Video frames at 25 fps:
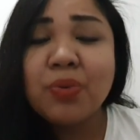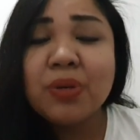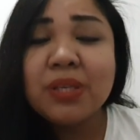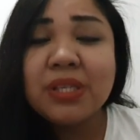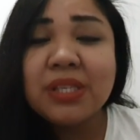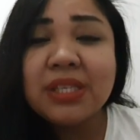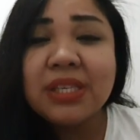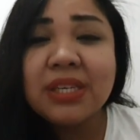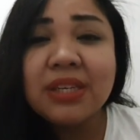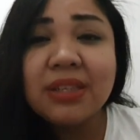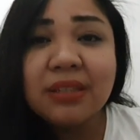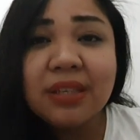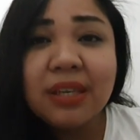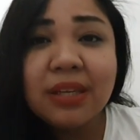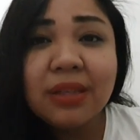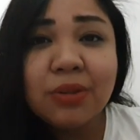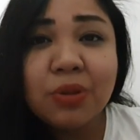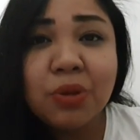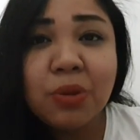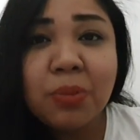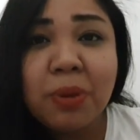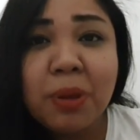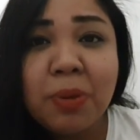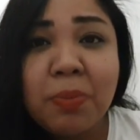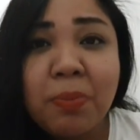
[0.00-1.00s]
We still need
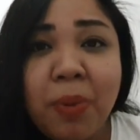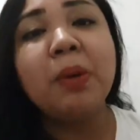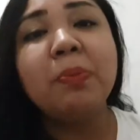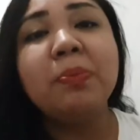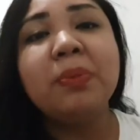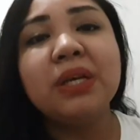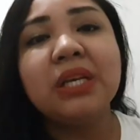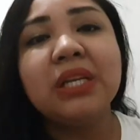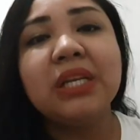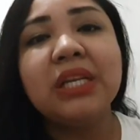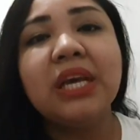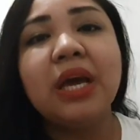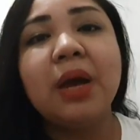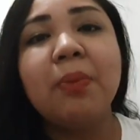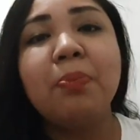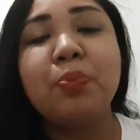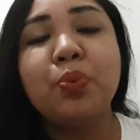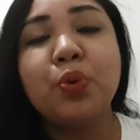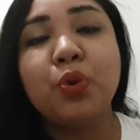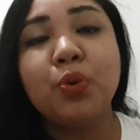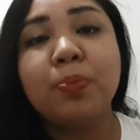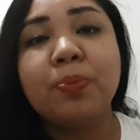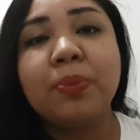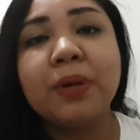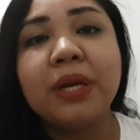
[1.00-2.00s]
to be publicly
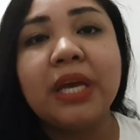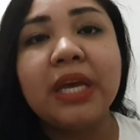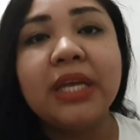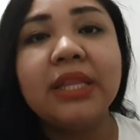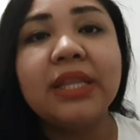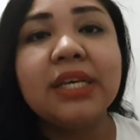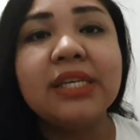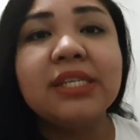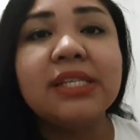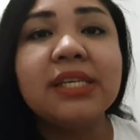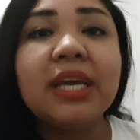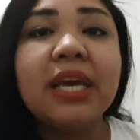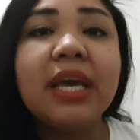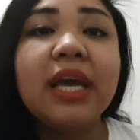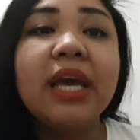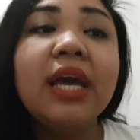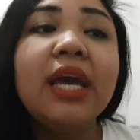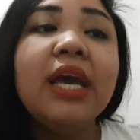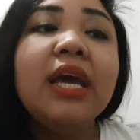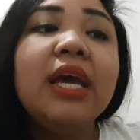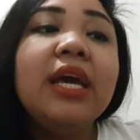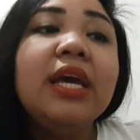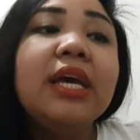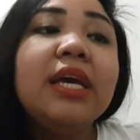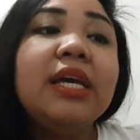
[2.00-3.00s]
appropriate kasi
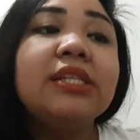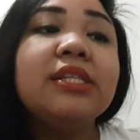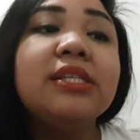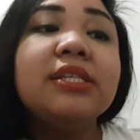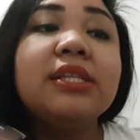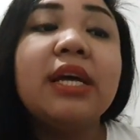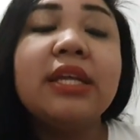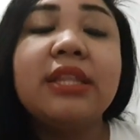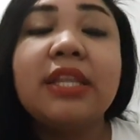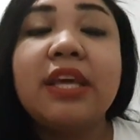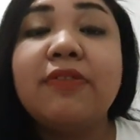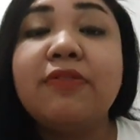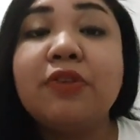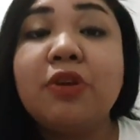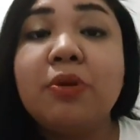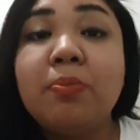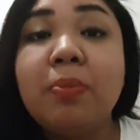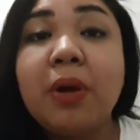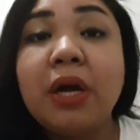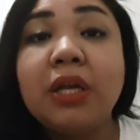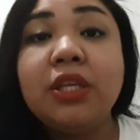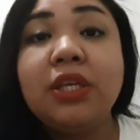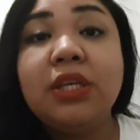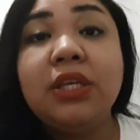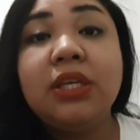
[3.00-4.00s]
it's not
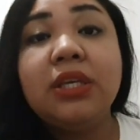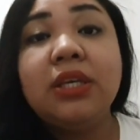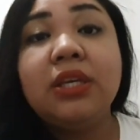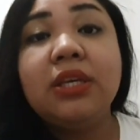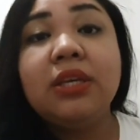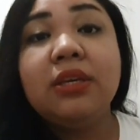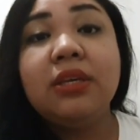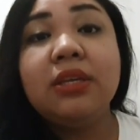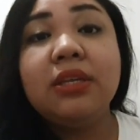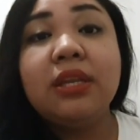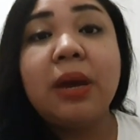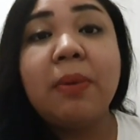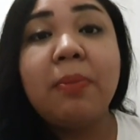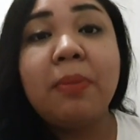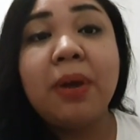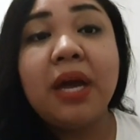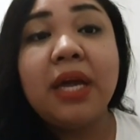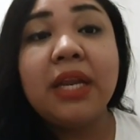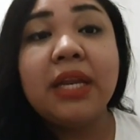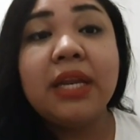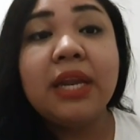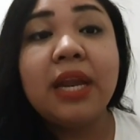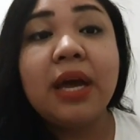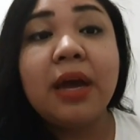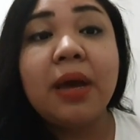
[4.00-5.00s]
everybody
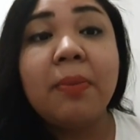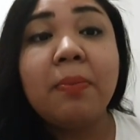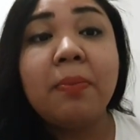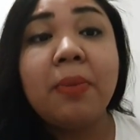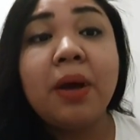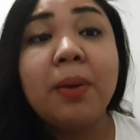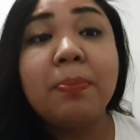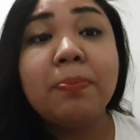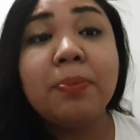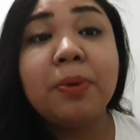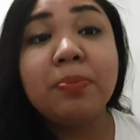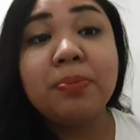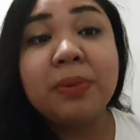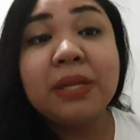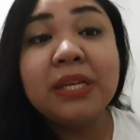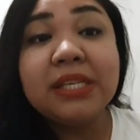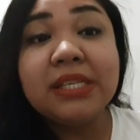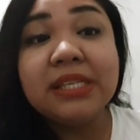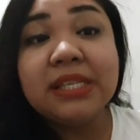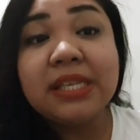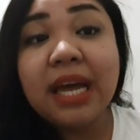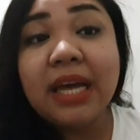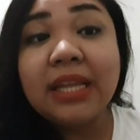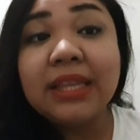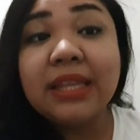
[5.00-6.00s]
naman na
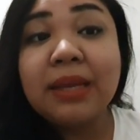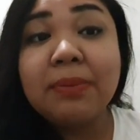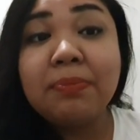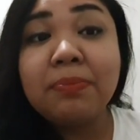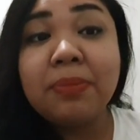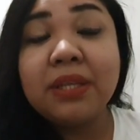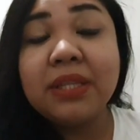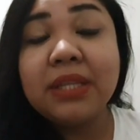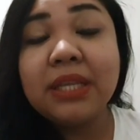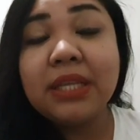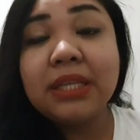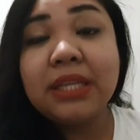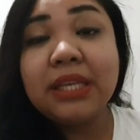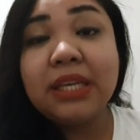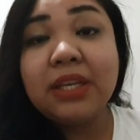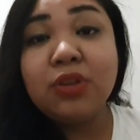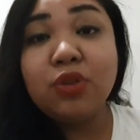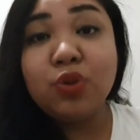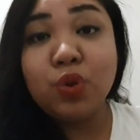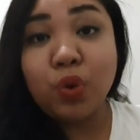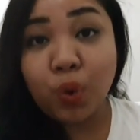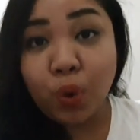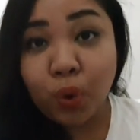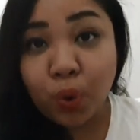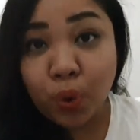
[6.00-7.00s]
mapipis natin
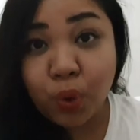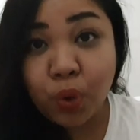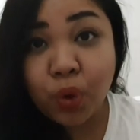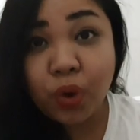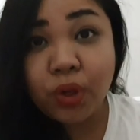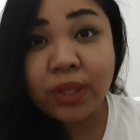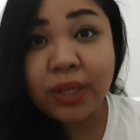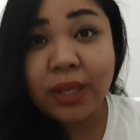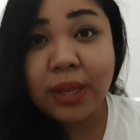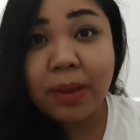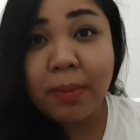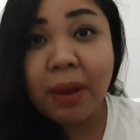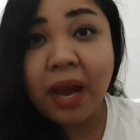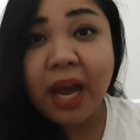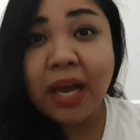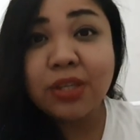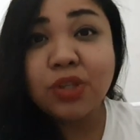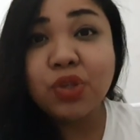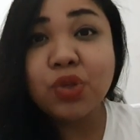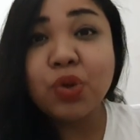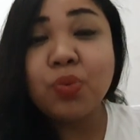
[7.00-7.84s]
pagdating doon, diba?